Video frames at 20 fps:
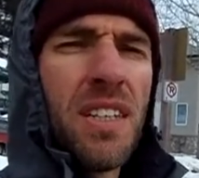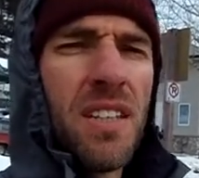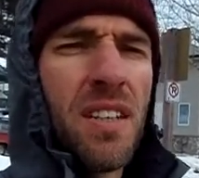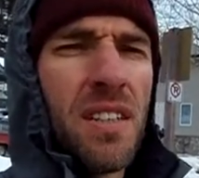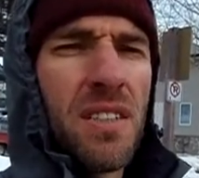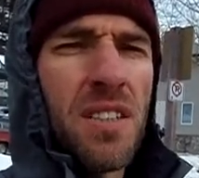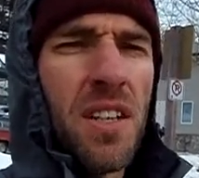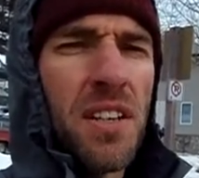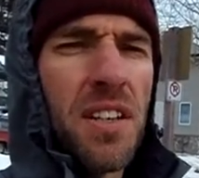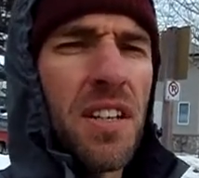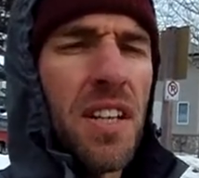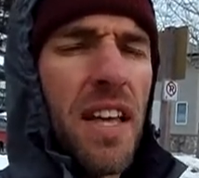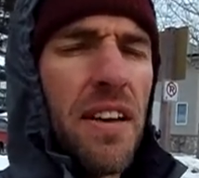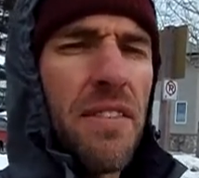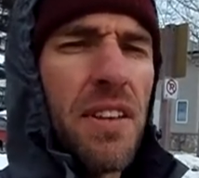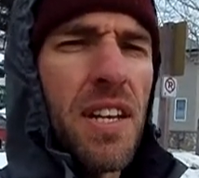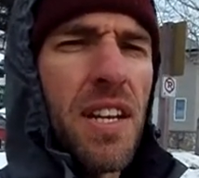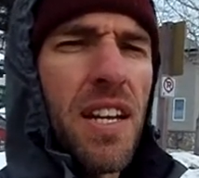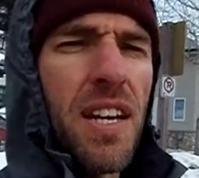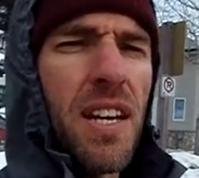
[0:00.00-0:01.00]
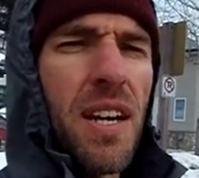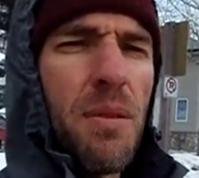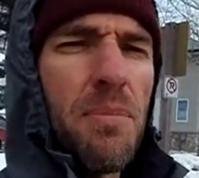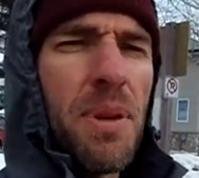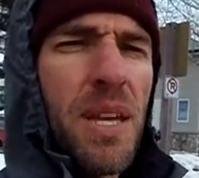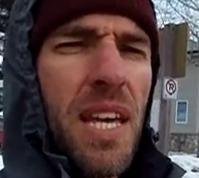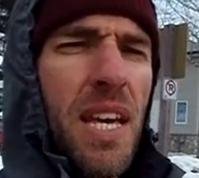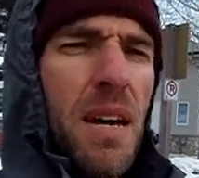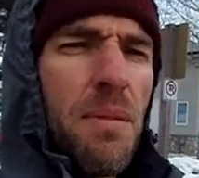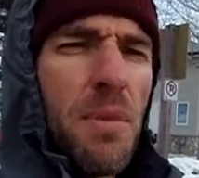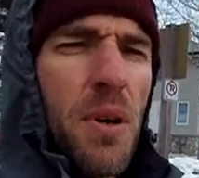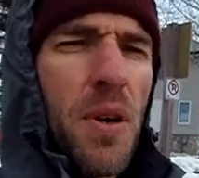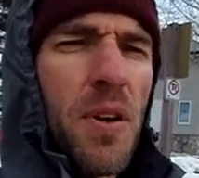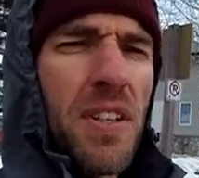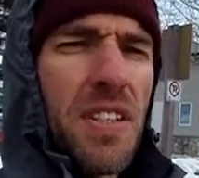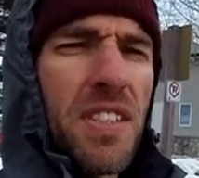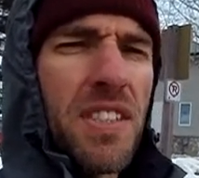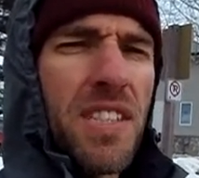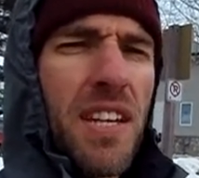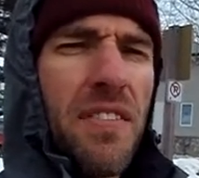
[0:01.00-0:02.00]
starting at 11 p.m. going
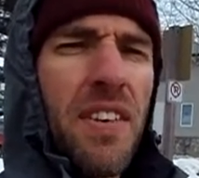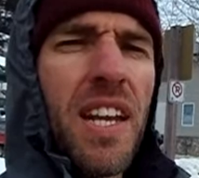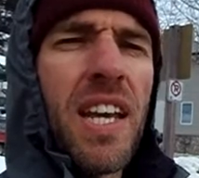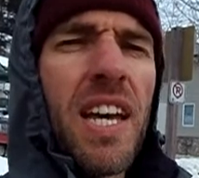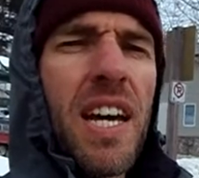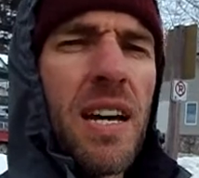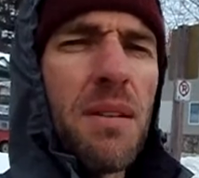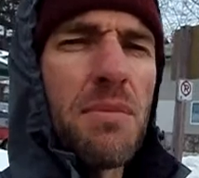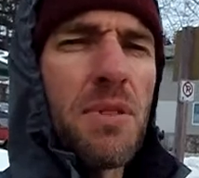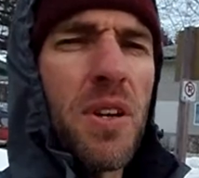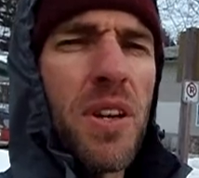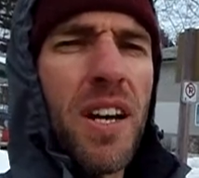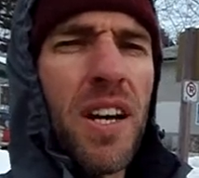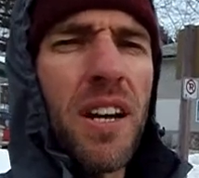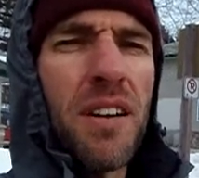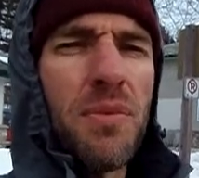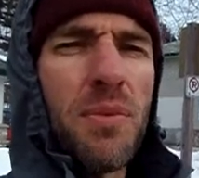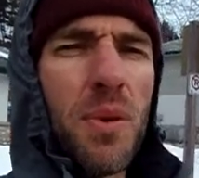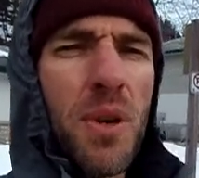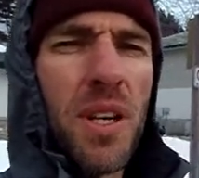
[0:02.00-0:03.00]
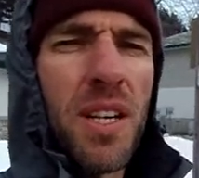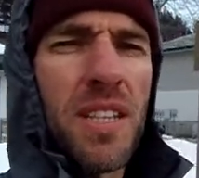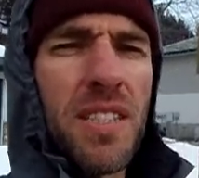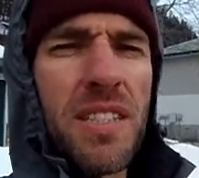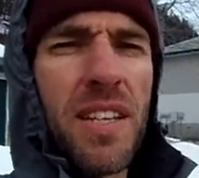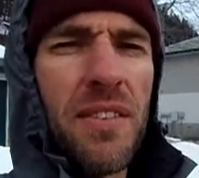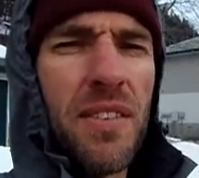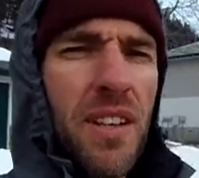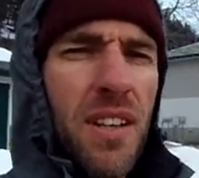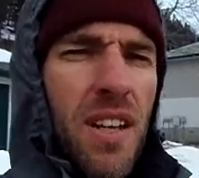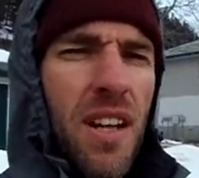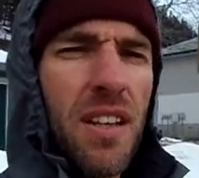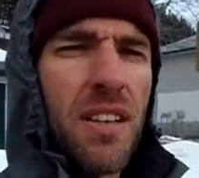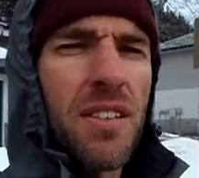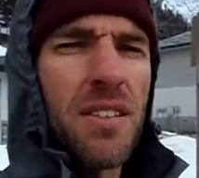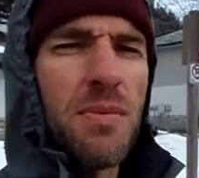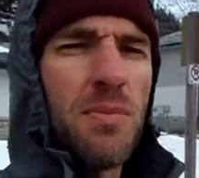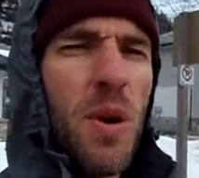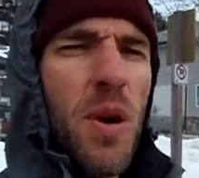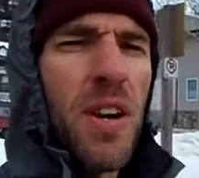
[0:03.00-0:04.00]
till 7 a.m. So I got off work at 7 o'clock
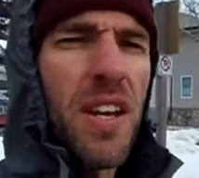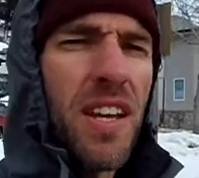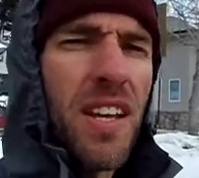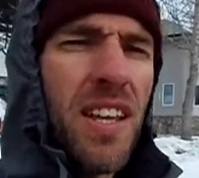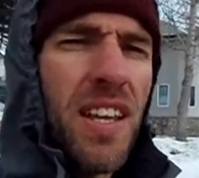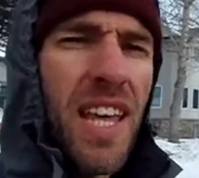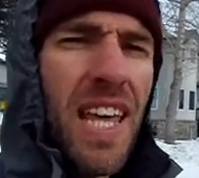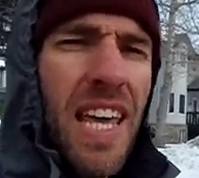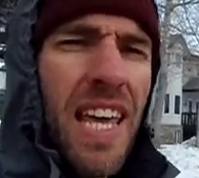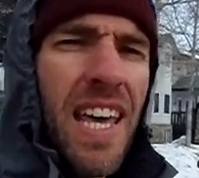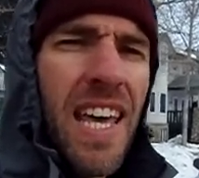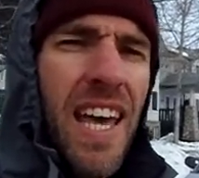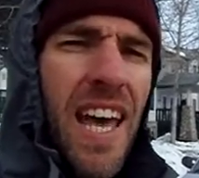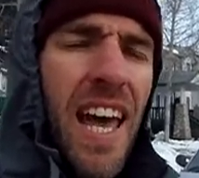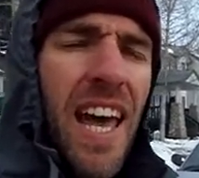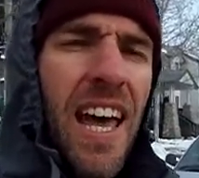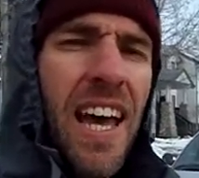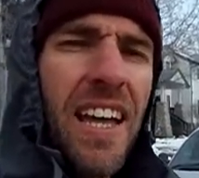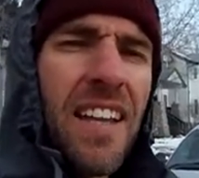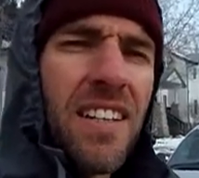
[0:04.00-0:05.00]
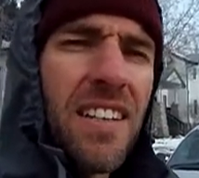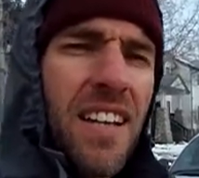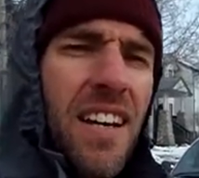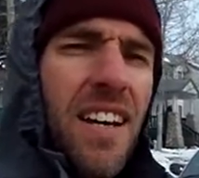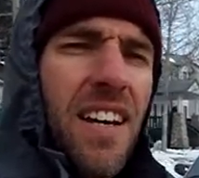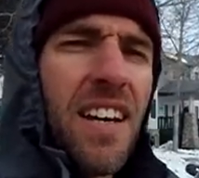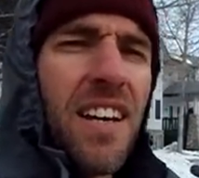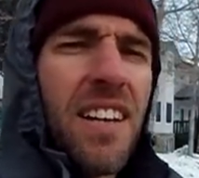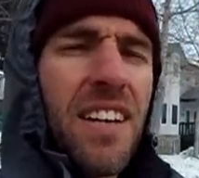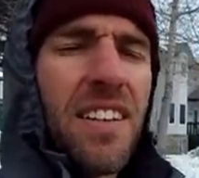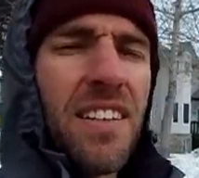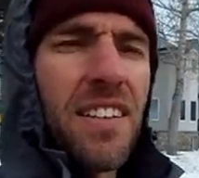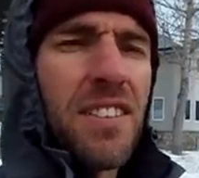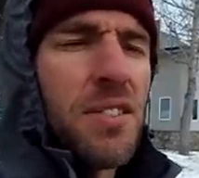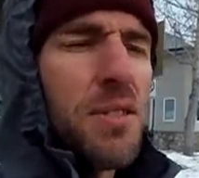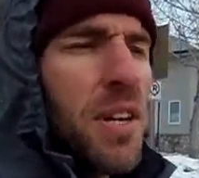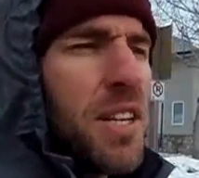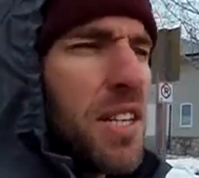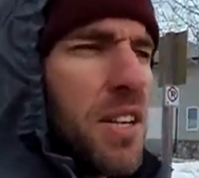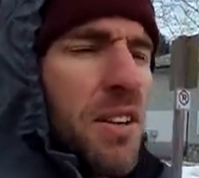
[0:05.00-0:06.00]
this morning and
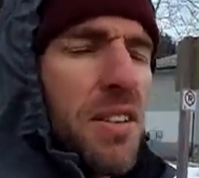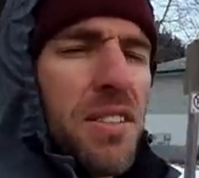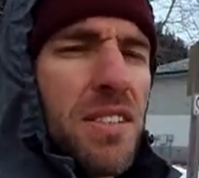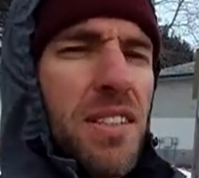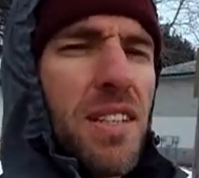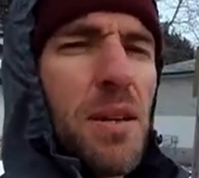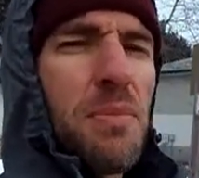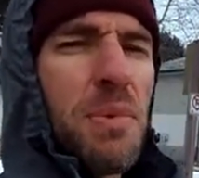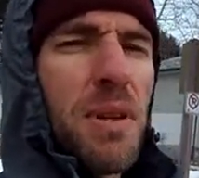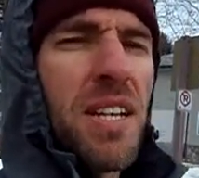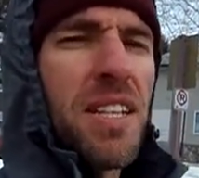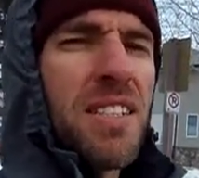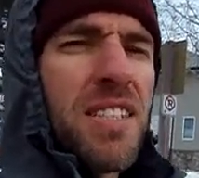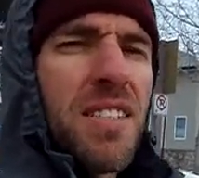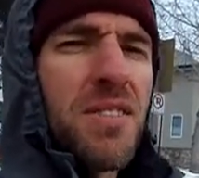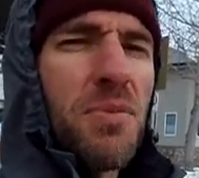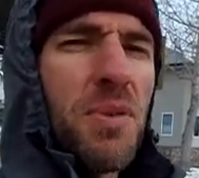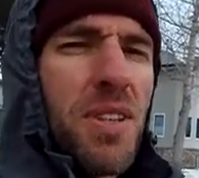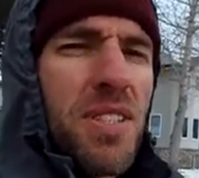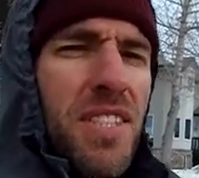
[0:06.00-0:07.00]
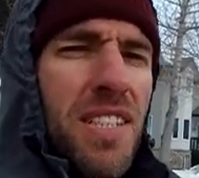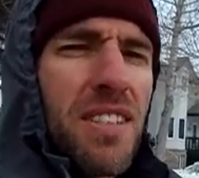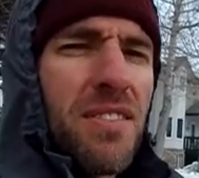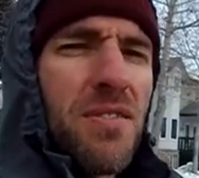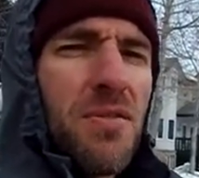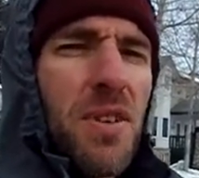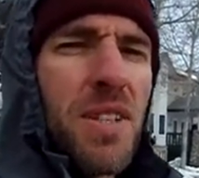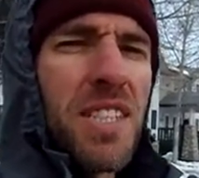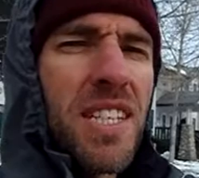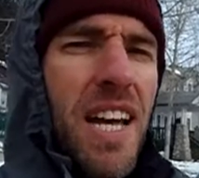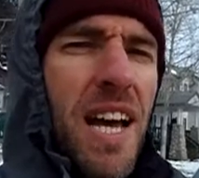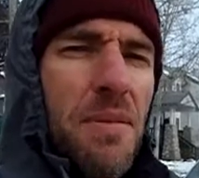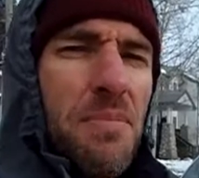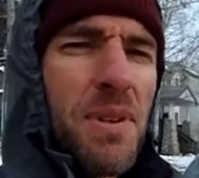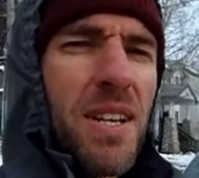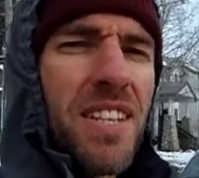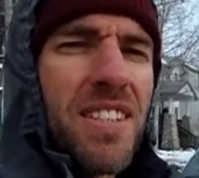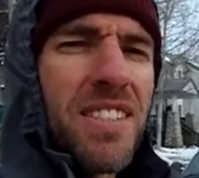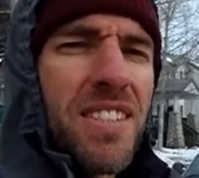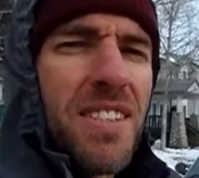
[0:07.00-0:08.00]
tried to go to sleep, and it just wasn't
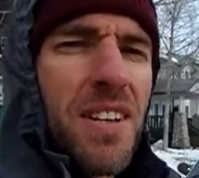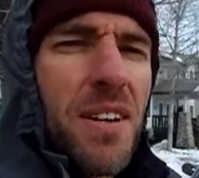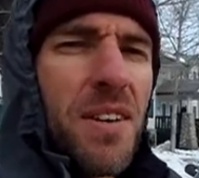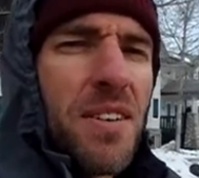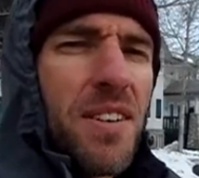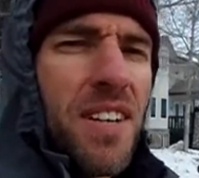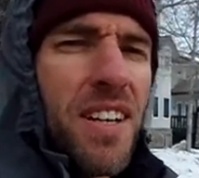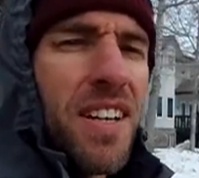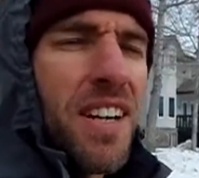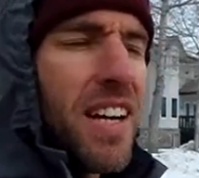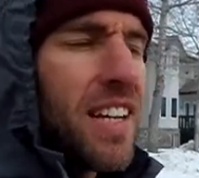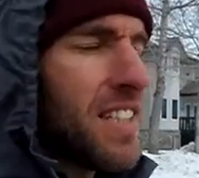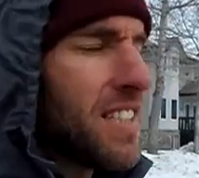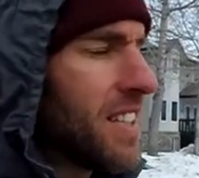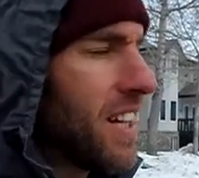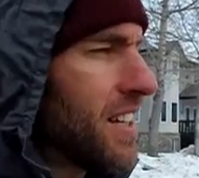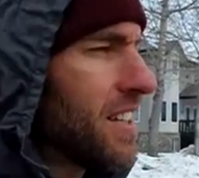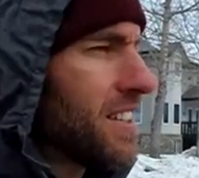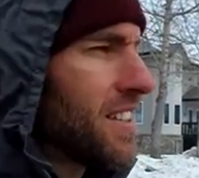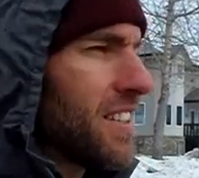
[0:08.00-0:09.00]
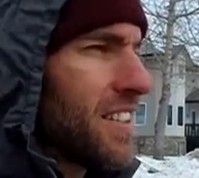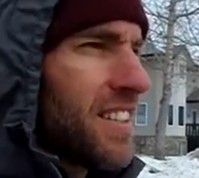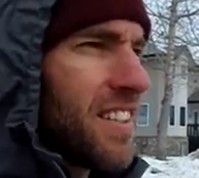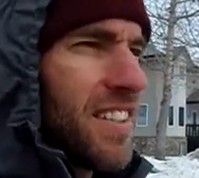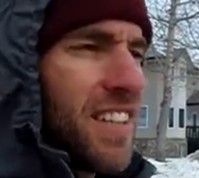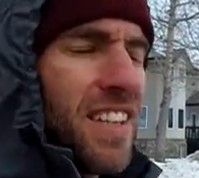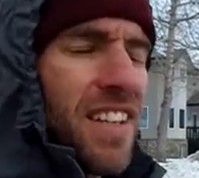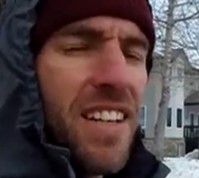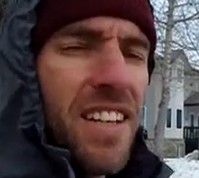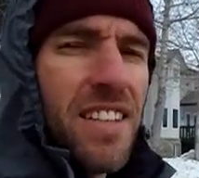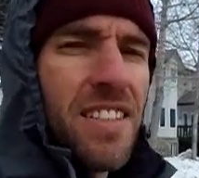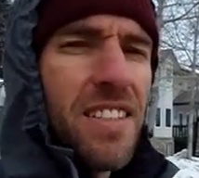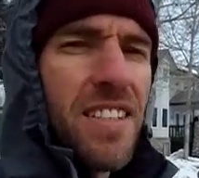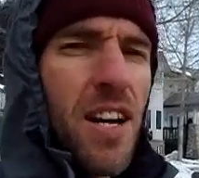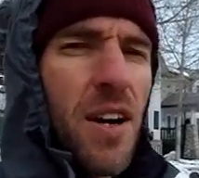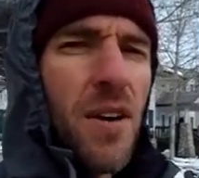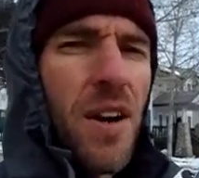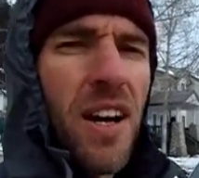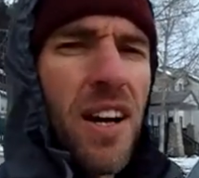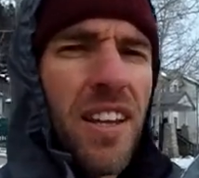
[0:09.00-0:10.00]
happening. So I decided to
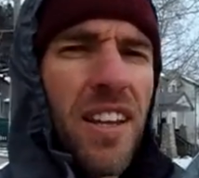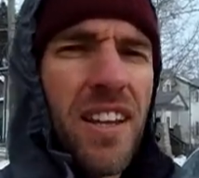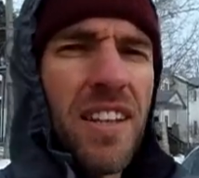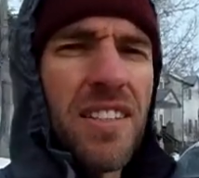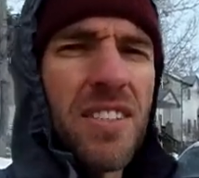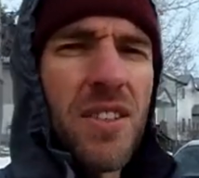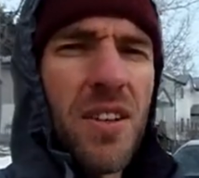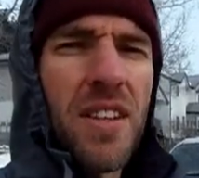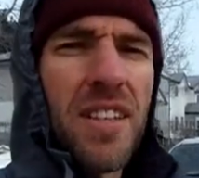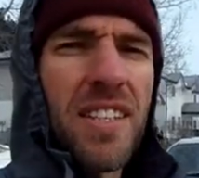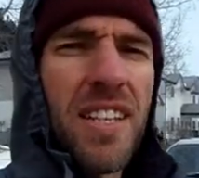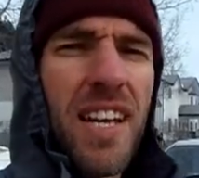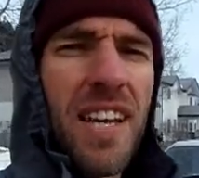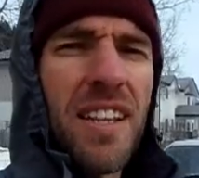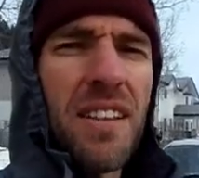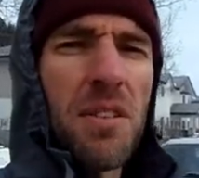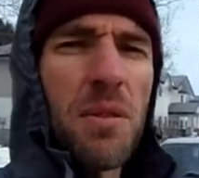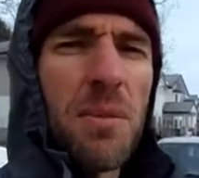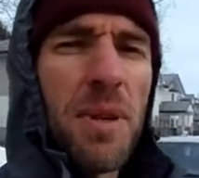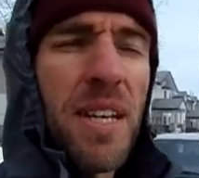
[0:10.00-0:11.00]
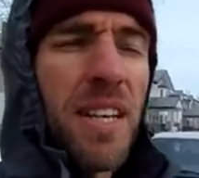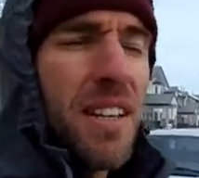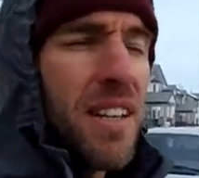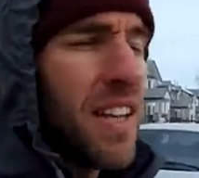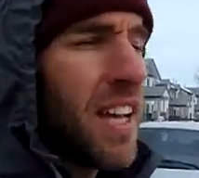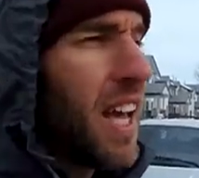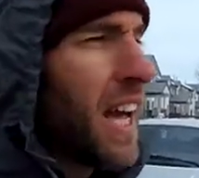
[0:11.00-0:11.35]
go out and enjoy the day a little bit.